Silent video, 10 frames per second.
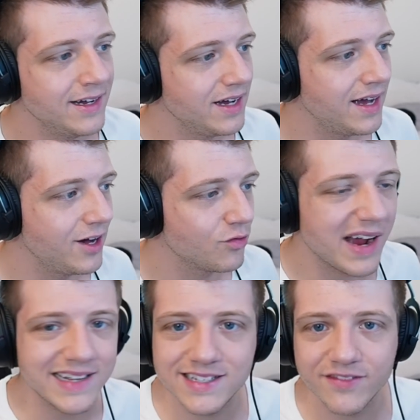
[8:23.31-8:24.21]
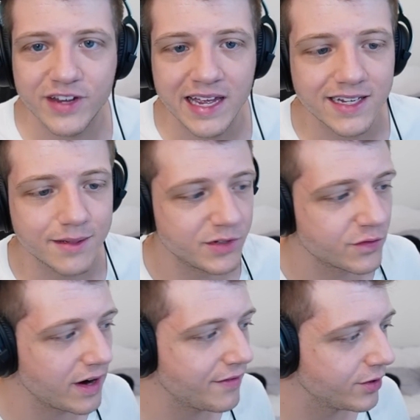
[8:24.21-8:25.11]
uh rise of kingdoms
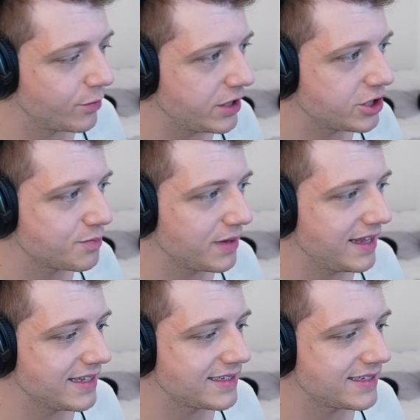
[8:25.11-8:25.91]
forever and we just play this